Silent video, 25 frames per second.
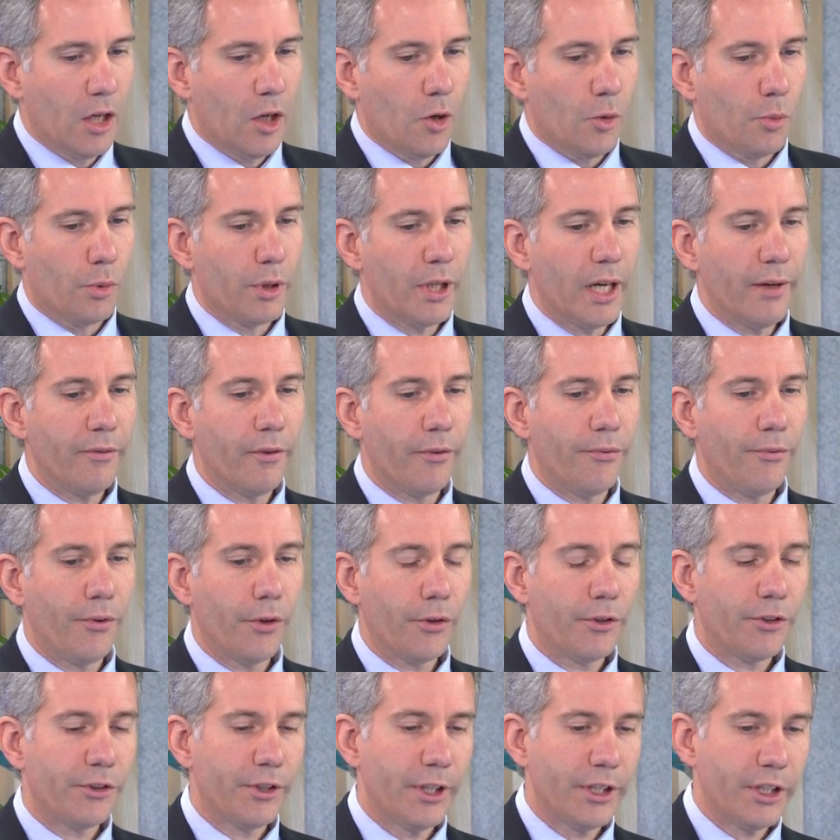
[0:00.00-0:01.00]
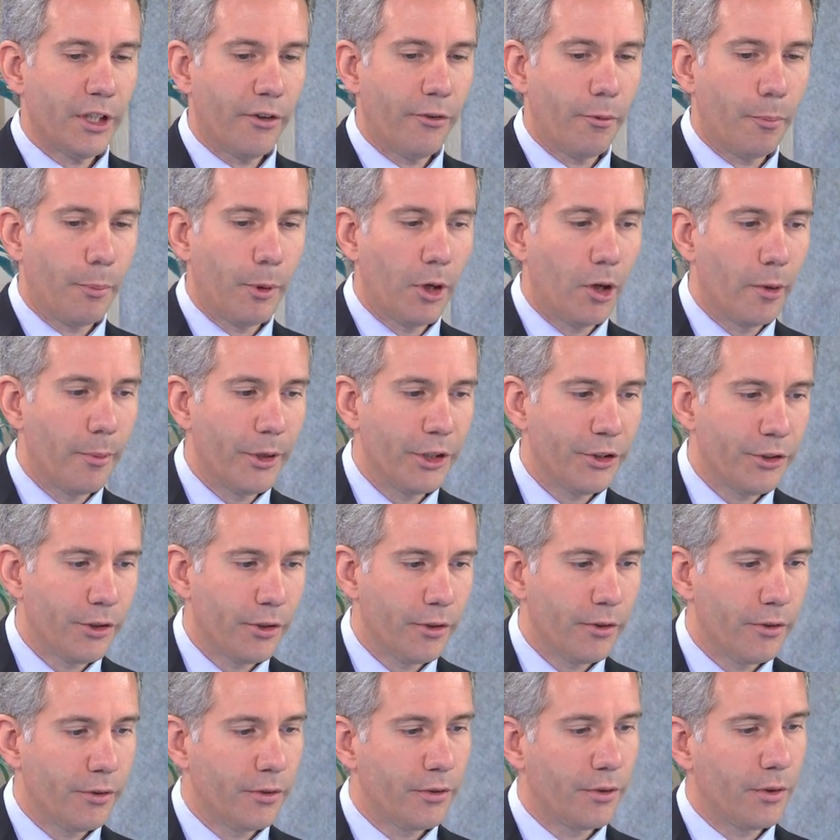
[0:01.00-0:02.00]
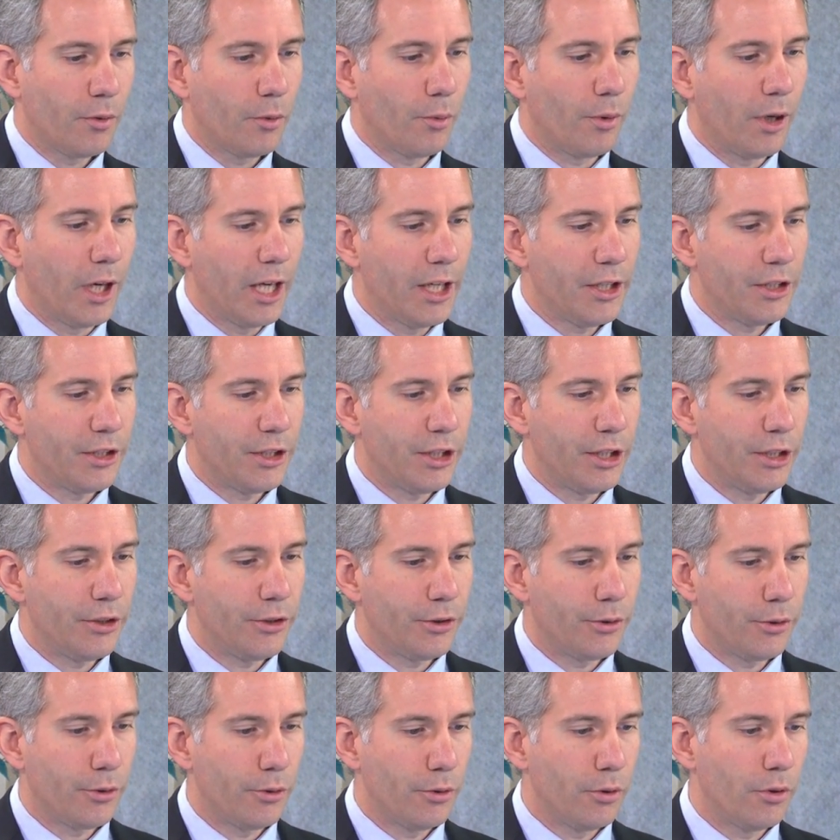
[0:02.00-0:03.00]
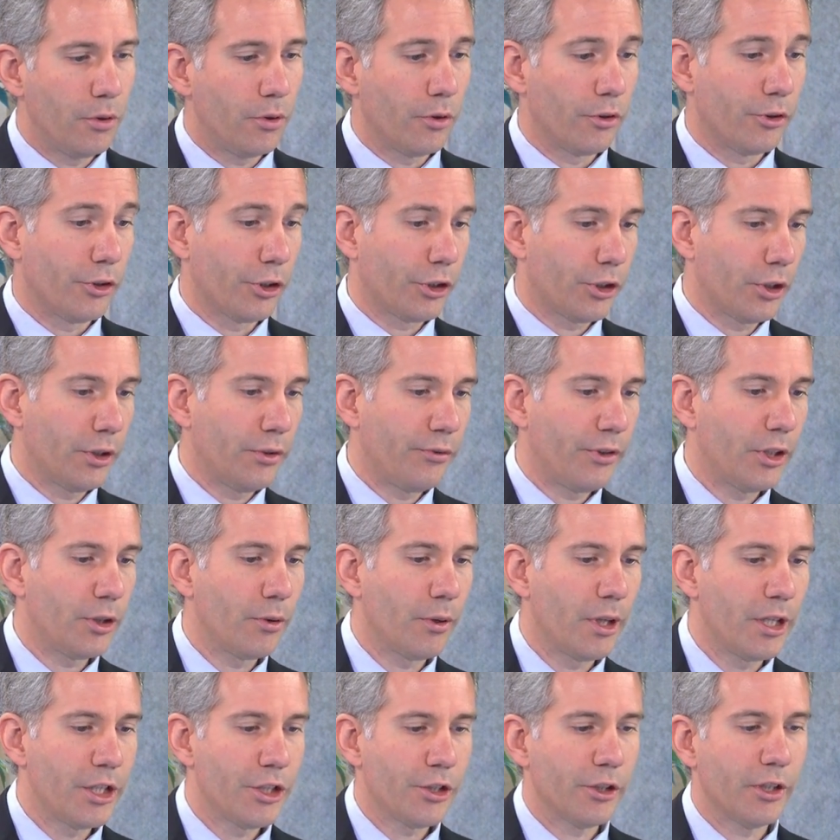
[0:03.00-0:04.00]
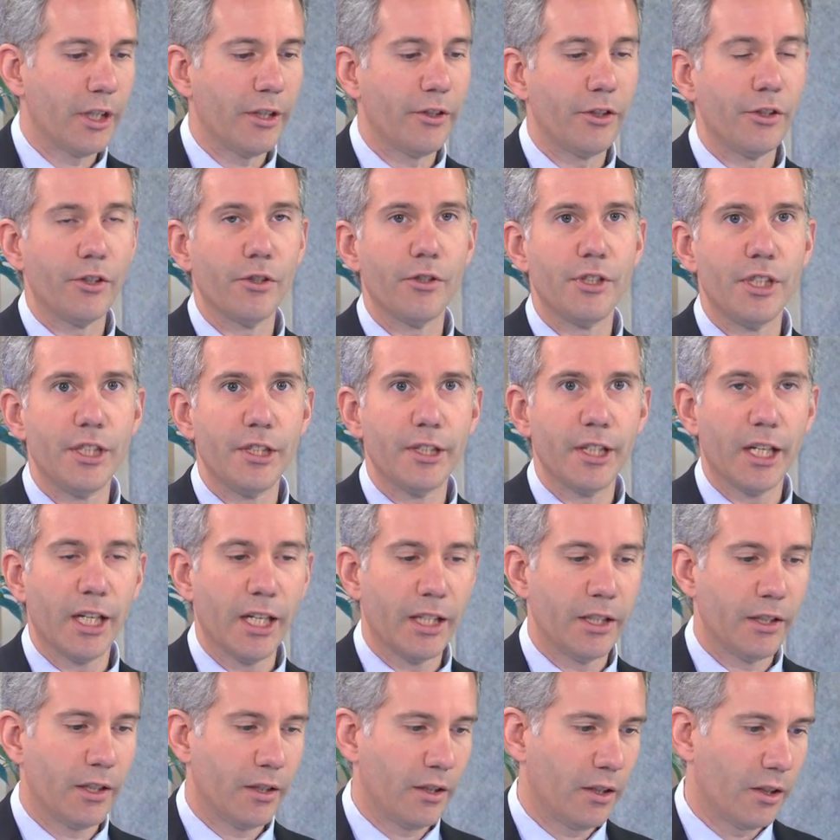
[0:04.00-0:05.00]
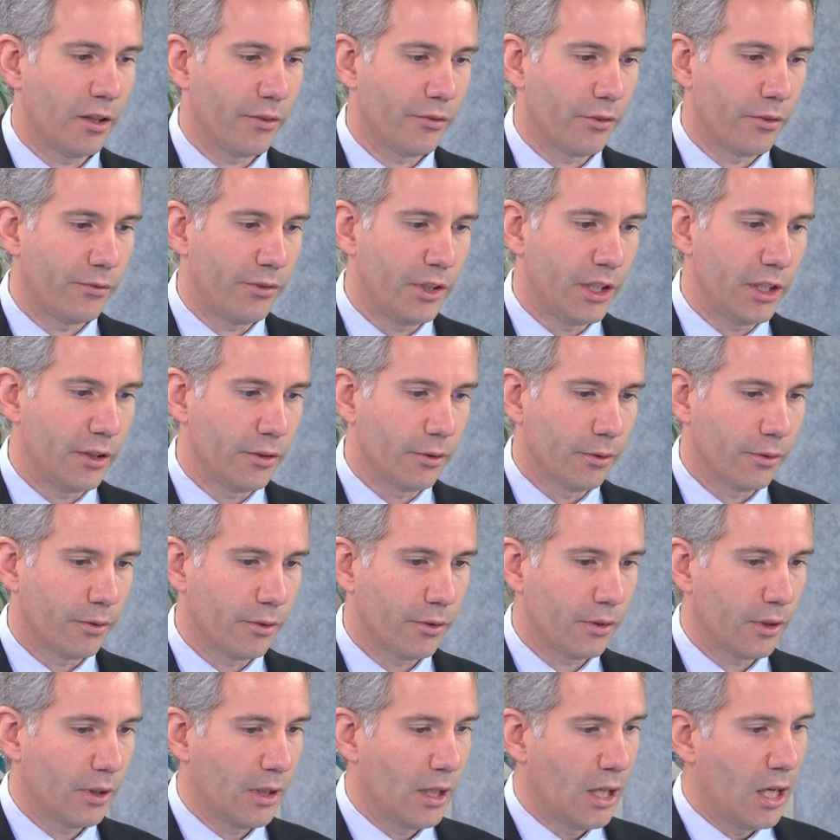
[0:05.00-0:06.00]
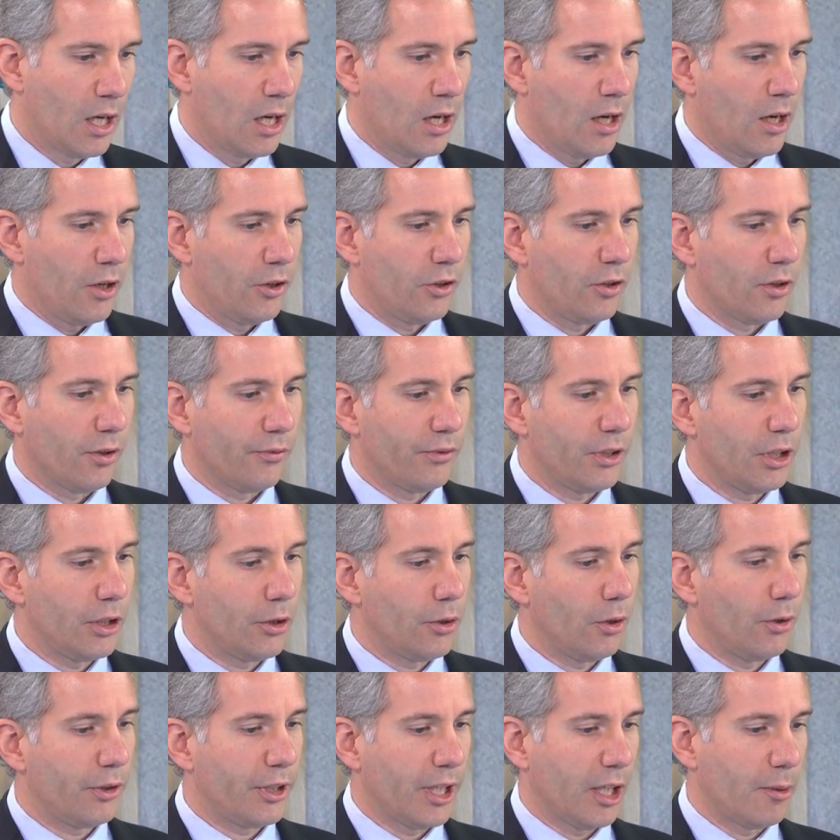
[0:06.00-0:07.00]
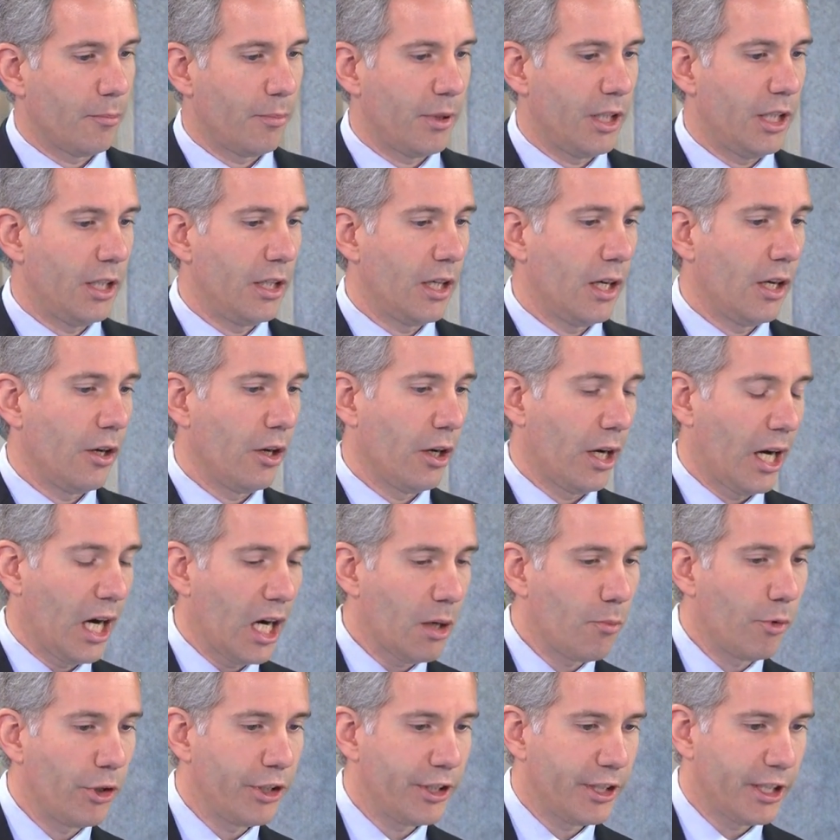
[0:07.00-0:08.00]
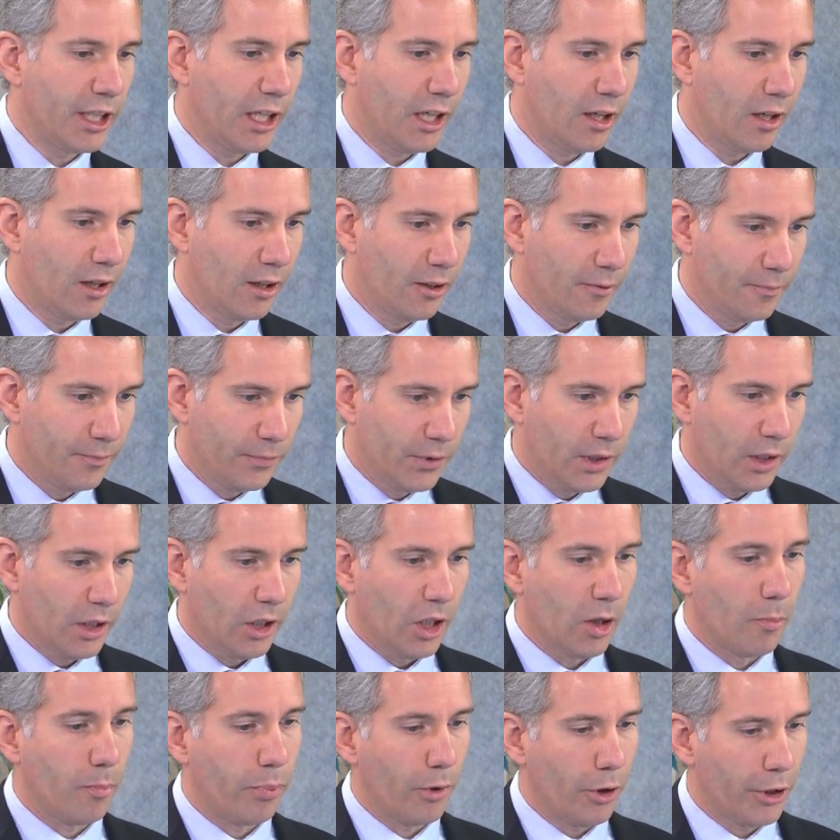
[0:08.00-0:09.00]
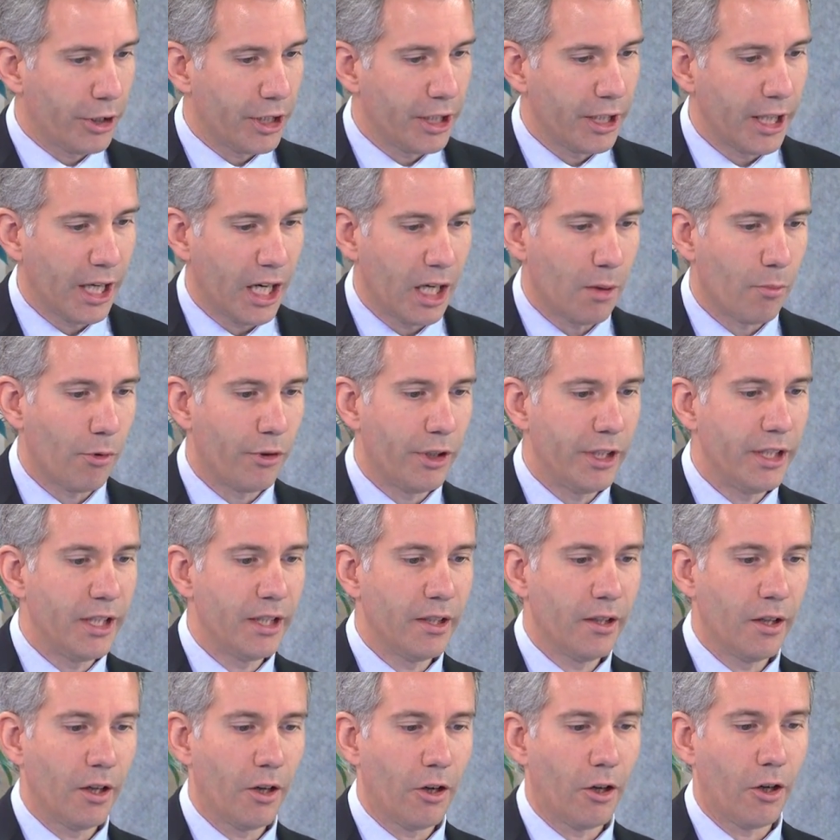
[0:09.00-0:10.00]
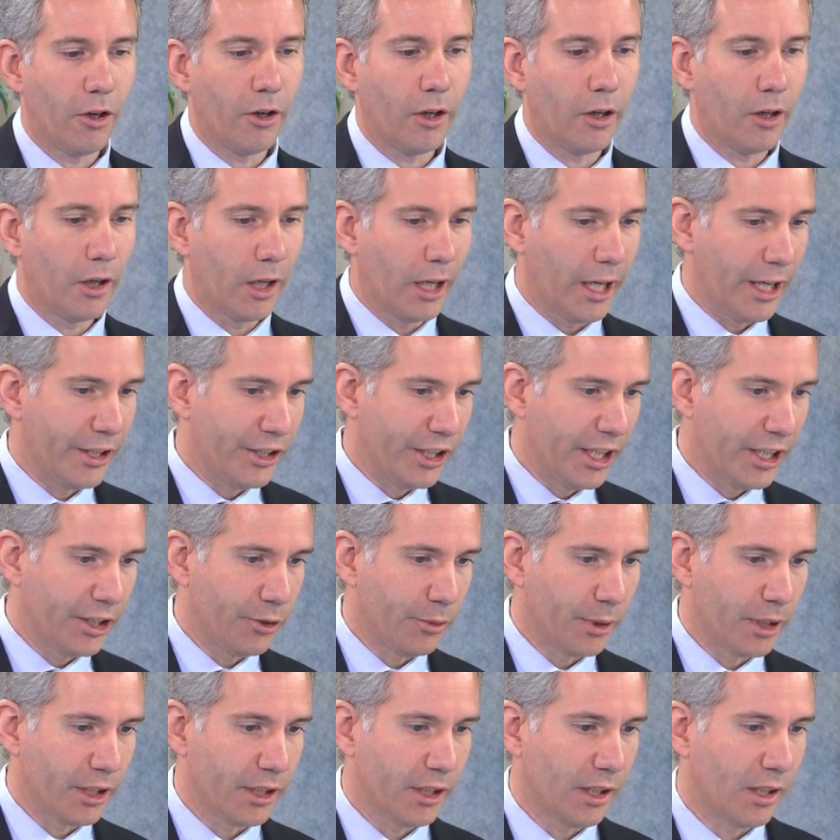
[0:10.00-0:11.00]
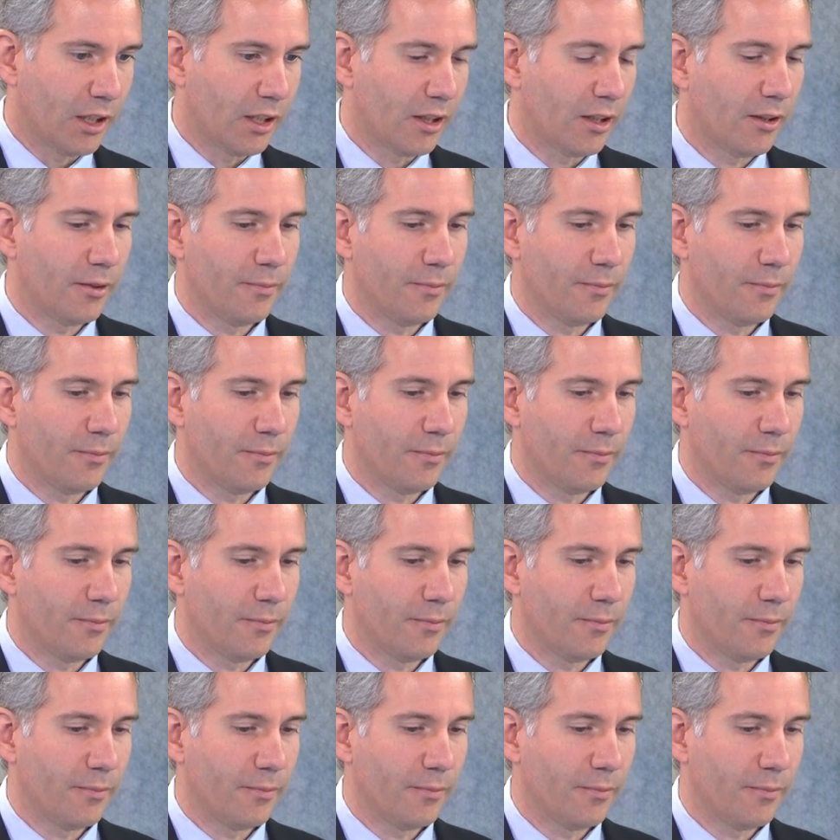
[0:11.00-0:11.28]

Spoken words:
We have a first set of parameters related to the configuration and the design of the vehicles. Your vehicle can be a hybrid car, a plug-in hybrid, or an electric car.